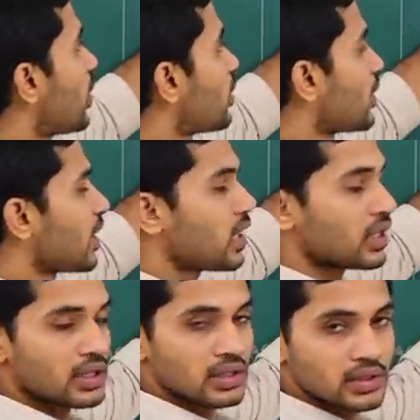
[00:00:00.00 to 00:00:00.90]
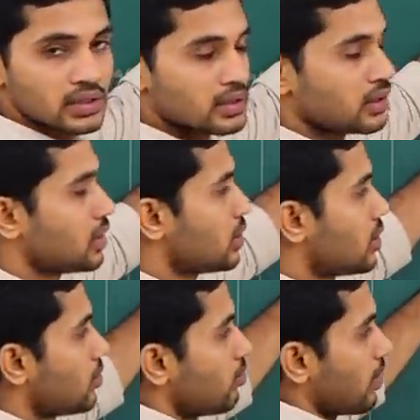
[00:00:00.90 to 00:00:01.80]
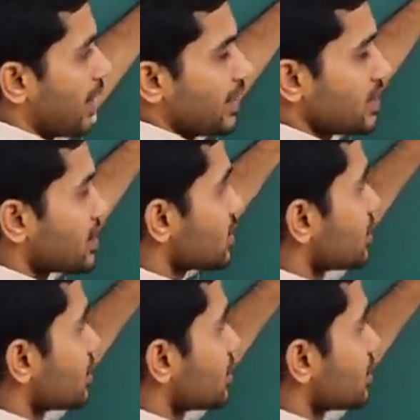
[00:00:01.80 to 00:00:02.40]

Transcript: 1 by r minus